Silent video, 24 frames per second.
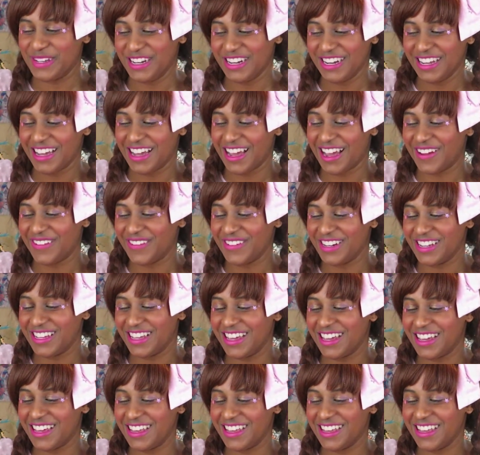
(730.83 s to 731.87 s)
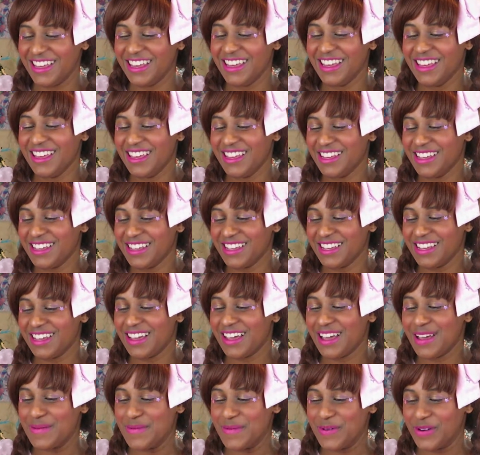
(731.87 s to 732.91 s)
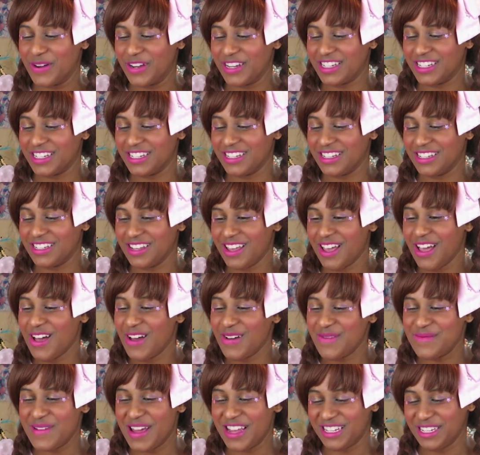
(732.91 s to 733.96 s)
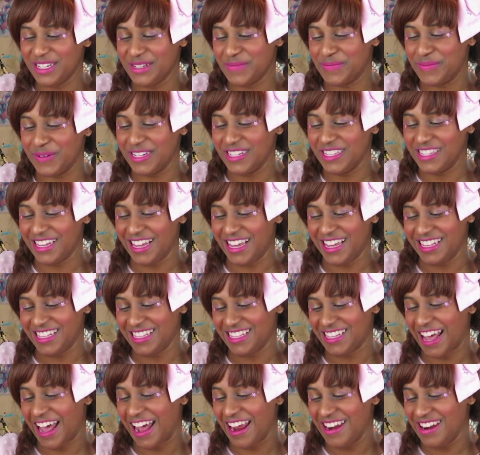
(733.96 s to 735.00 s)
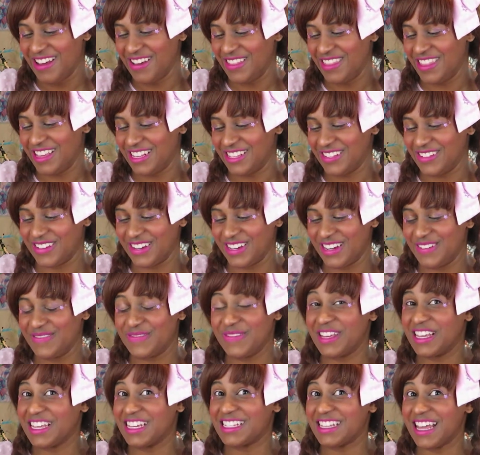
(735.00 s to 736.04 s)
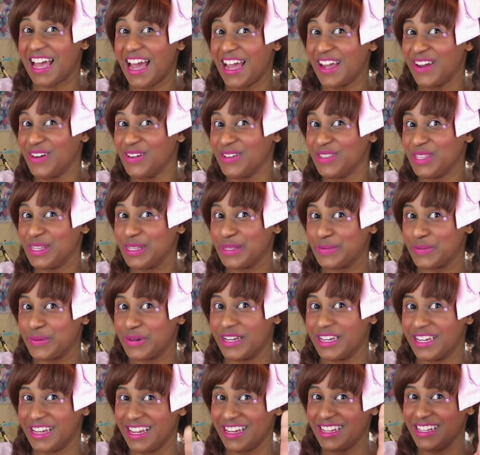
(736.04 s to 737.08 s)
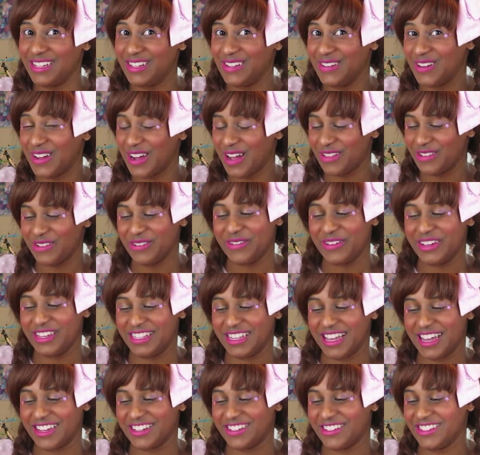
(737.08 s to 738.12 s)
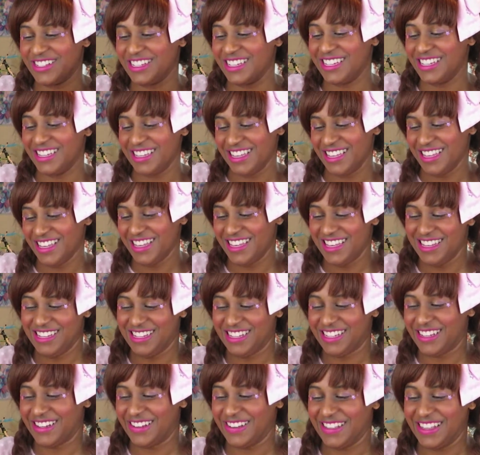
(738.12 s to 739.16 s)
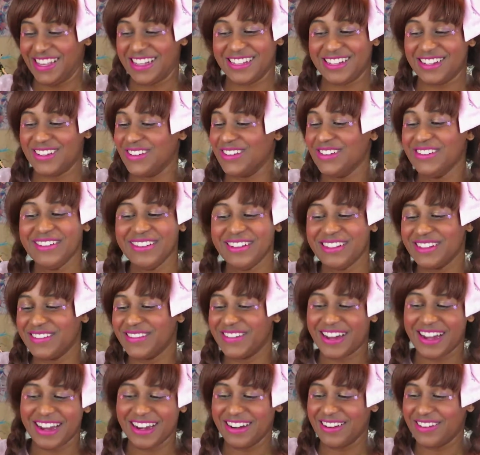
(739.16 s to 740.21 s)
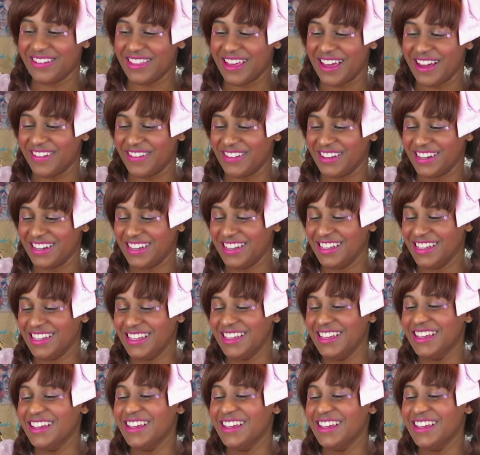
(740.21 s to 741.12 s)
but I want to get a couple questions. Oh, Magic Princess! I know this one because I own this print in two colorways, actually. So that's the only reason why I know that one.